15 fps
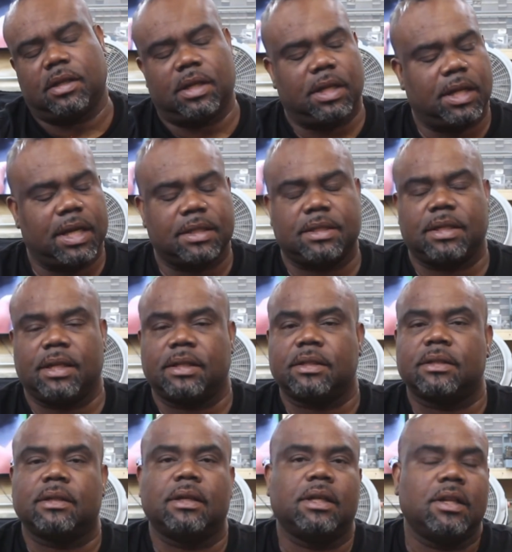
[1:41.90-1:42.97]
and that's
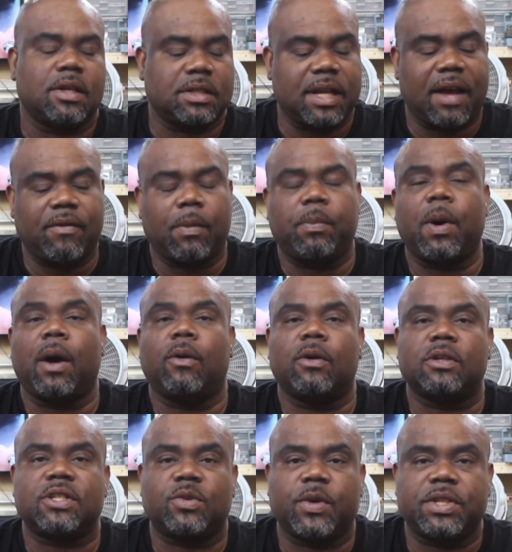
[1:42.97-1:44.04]
it. Doesn't have a
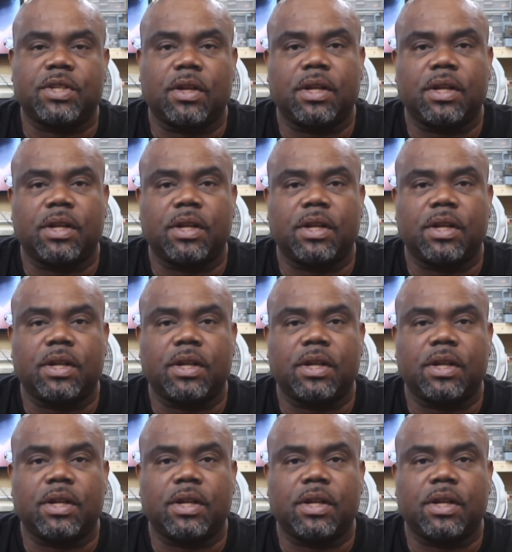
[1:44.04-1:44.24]
power switch